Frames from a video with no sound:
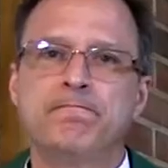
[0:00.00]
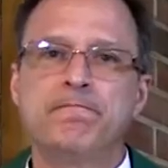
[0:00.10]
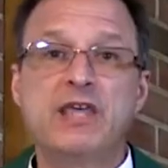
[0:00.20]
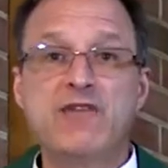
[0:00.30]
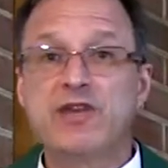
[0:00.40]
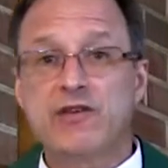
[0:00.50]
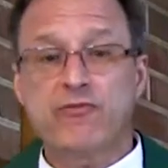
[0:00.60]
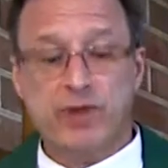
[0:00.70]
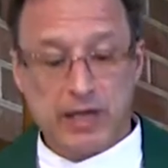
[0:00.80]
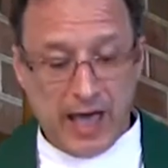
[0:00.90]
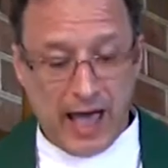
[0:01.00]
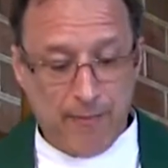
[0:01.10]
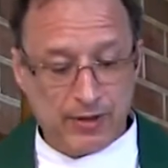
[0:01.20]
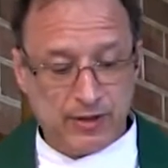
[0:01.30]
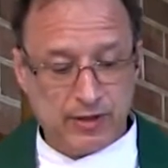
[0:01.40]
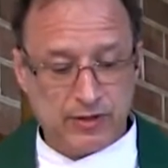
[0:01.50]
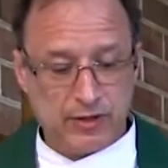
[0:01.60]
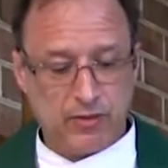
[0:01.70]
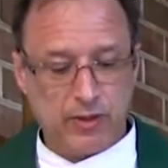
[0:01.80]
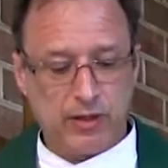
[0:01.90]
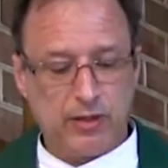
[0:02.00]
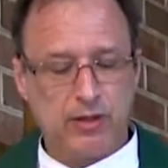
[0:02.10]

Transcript: even if we happen to disagree.